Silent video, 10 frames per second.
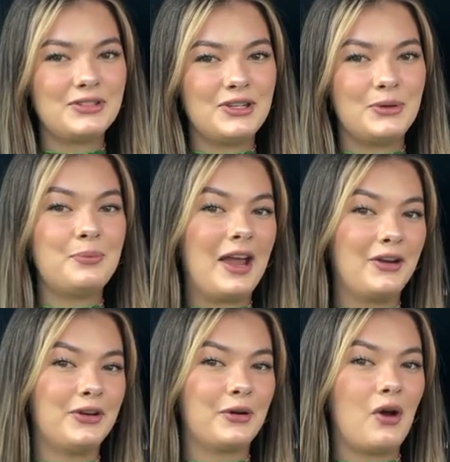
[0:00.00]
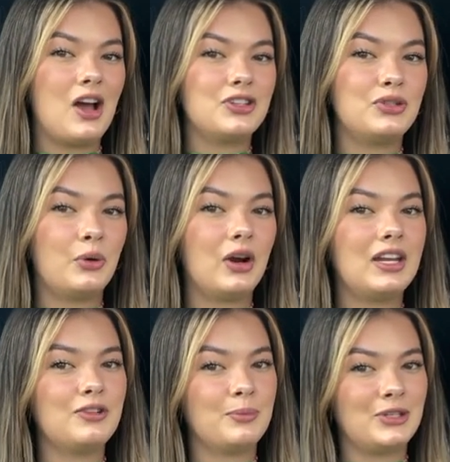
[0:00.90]
to pair your garage door
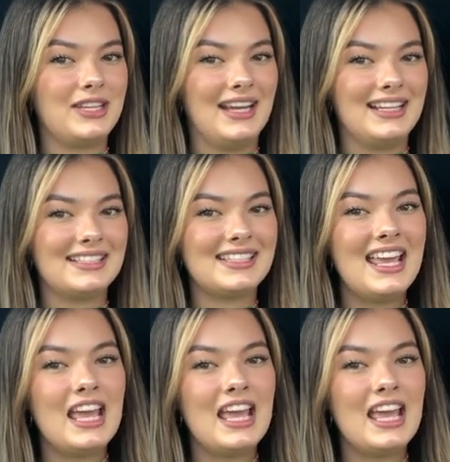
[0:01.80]
in your Mercedes.